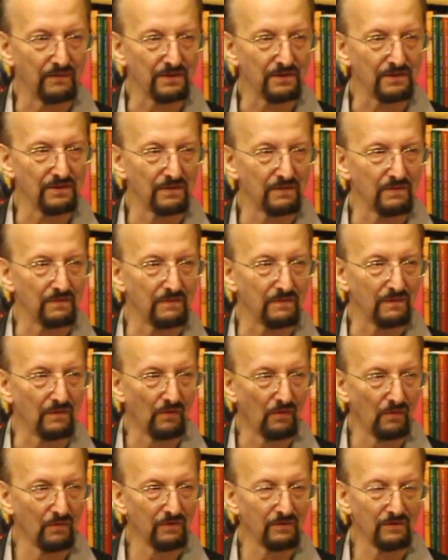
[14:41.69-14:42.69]
which you
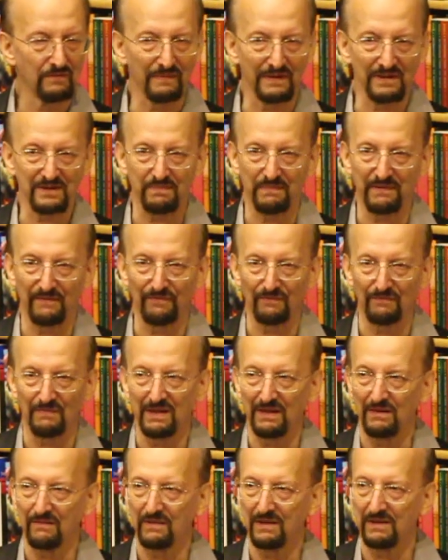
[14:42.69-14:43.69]
all must be
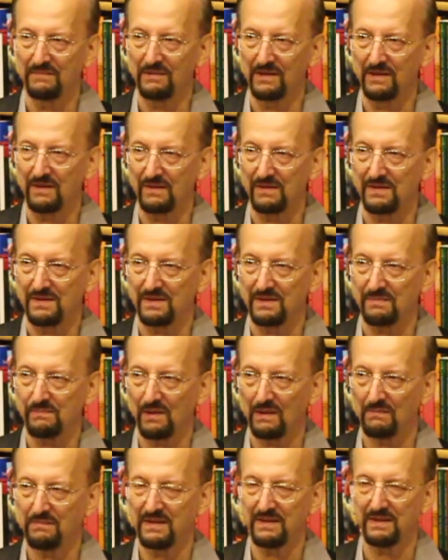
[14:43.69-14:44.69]
familiar with because it's
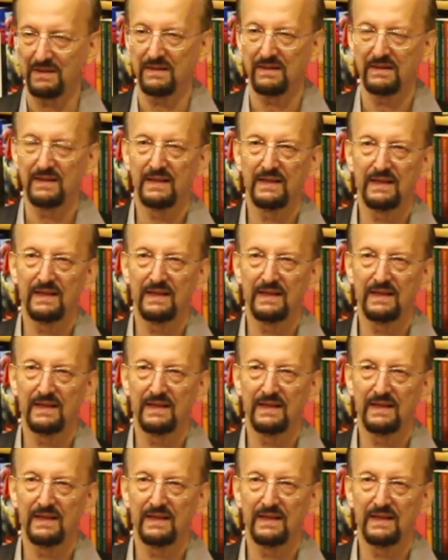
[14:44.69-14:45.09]
probably the